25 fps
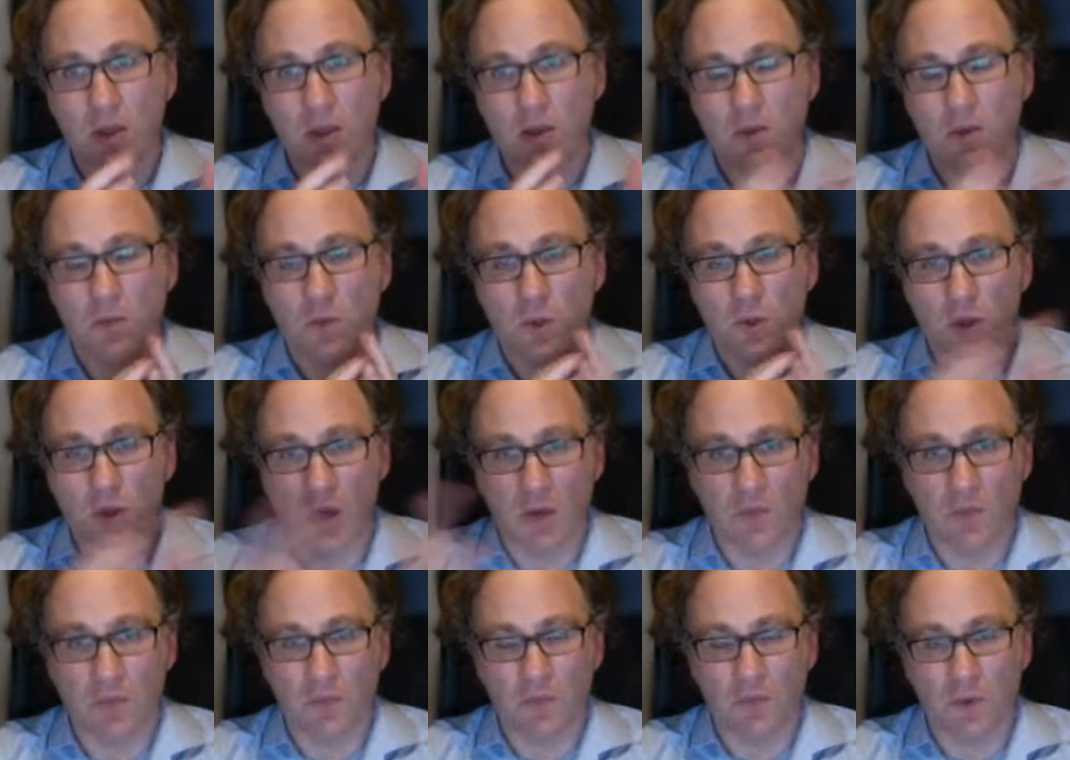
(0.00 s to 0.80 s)
when you
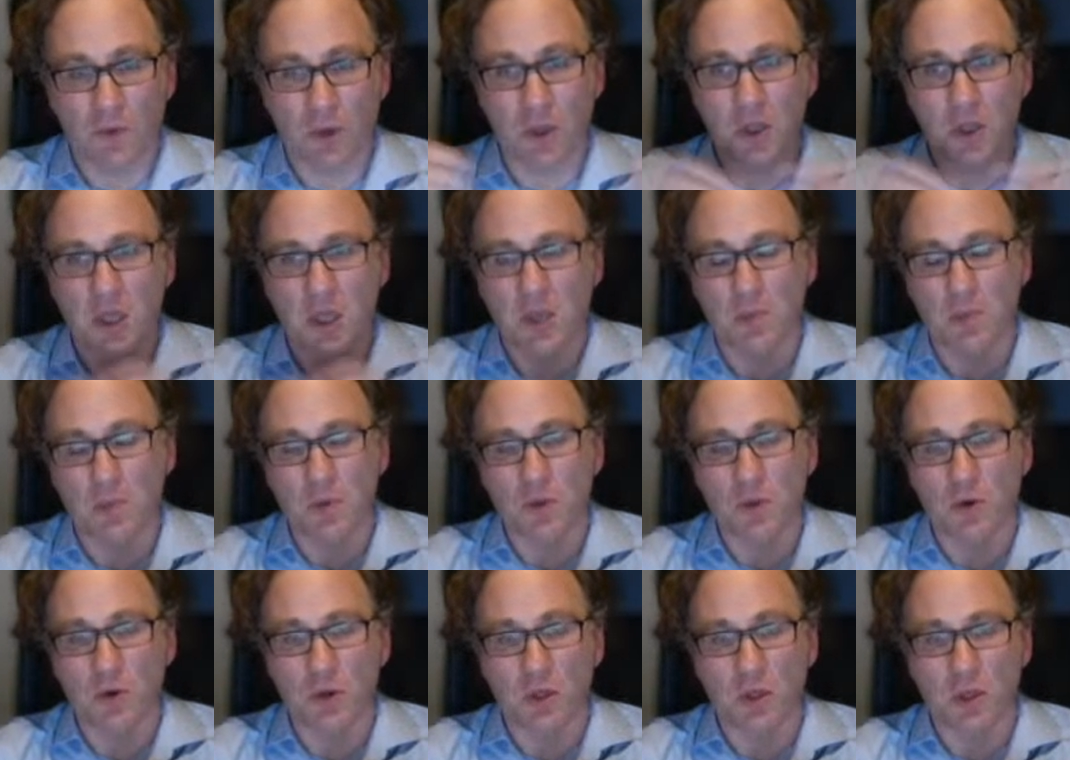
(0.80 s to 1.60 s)
have very deep
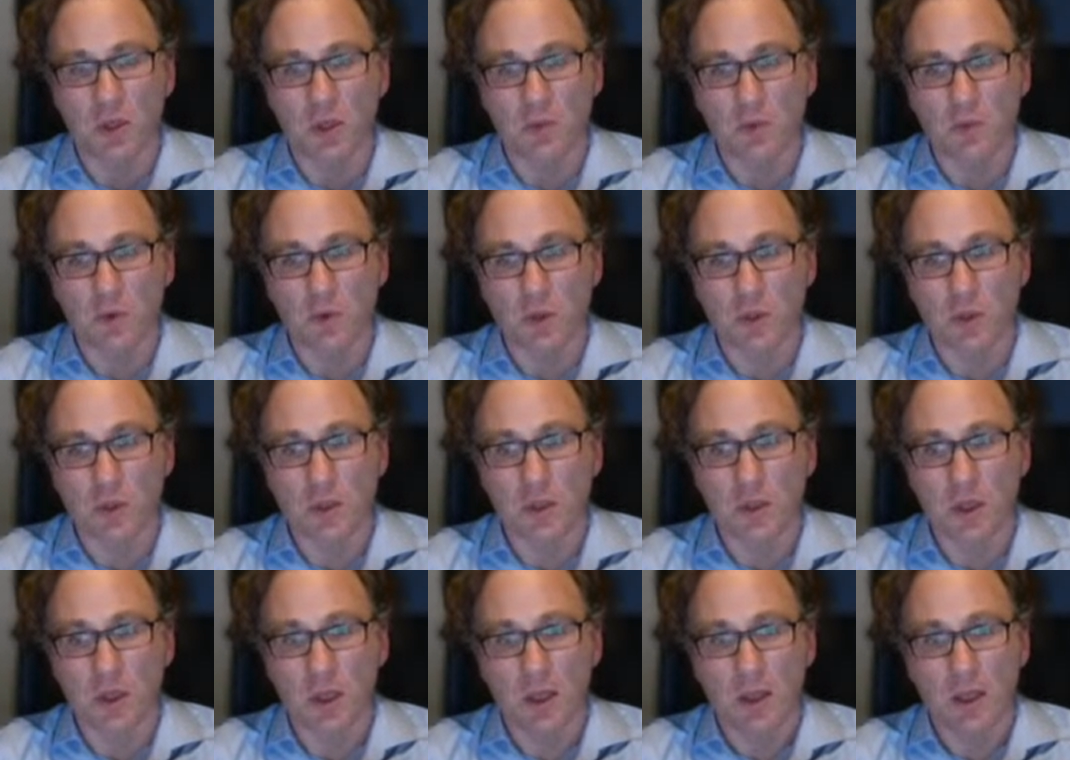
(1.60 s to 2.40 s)
neural
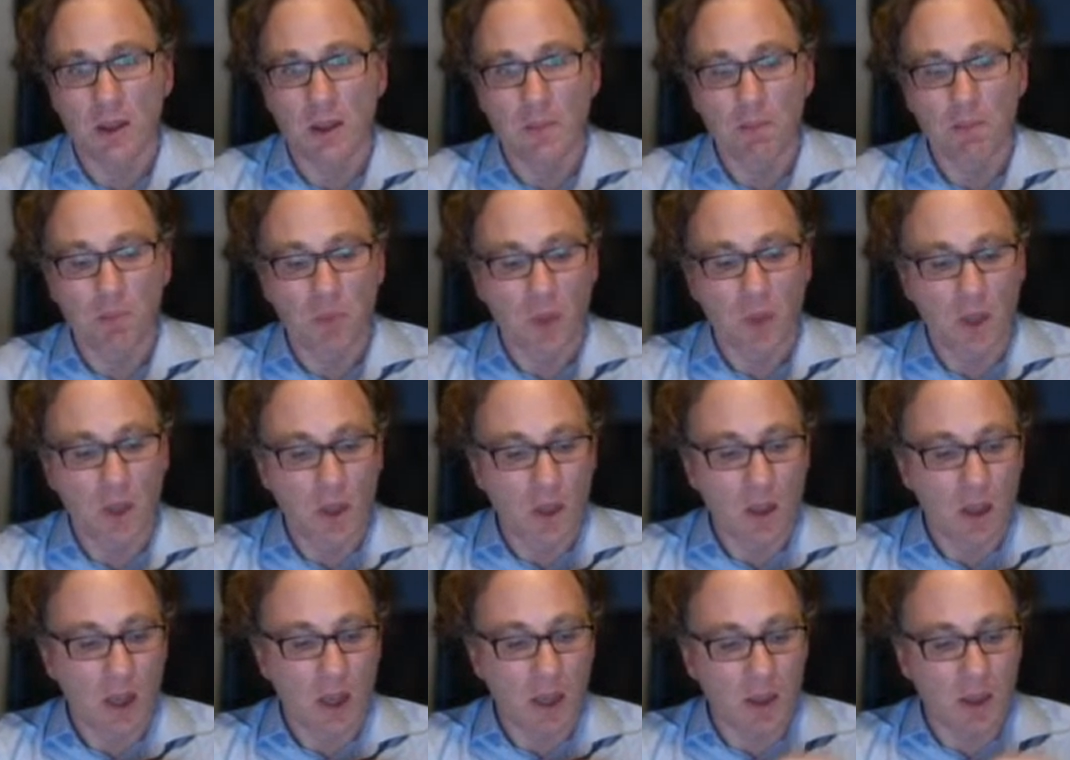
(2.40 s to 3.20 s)
networks.
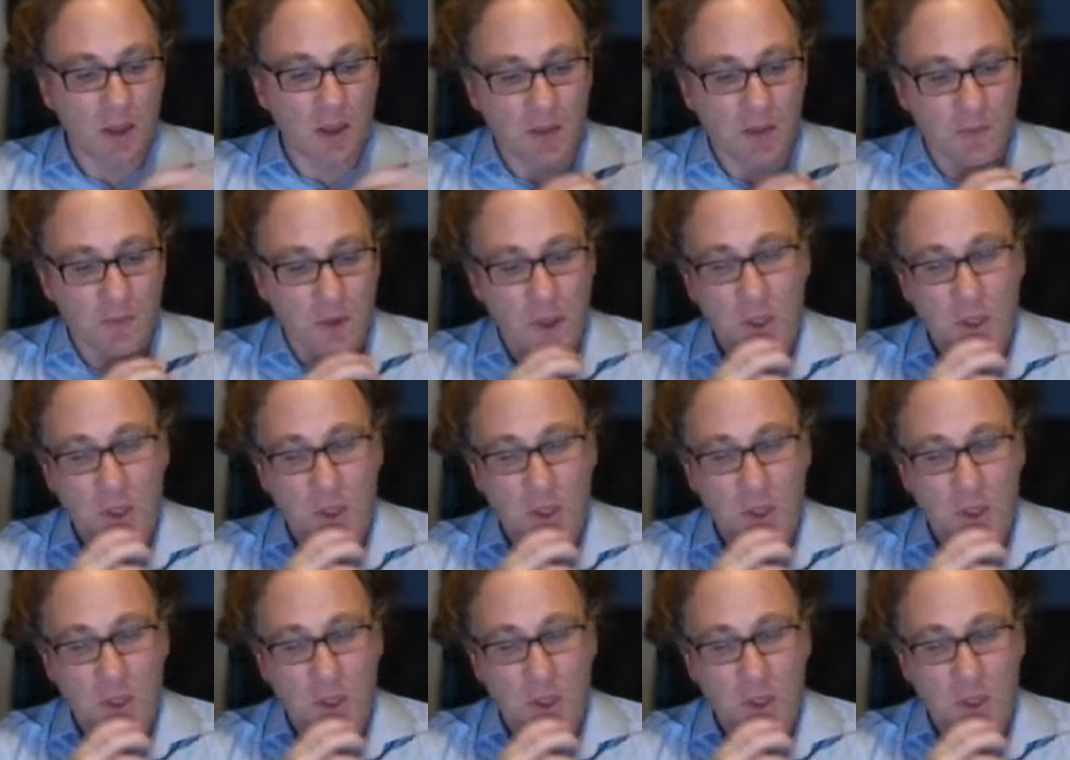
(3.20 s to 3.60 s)
And a very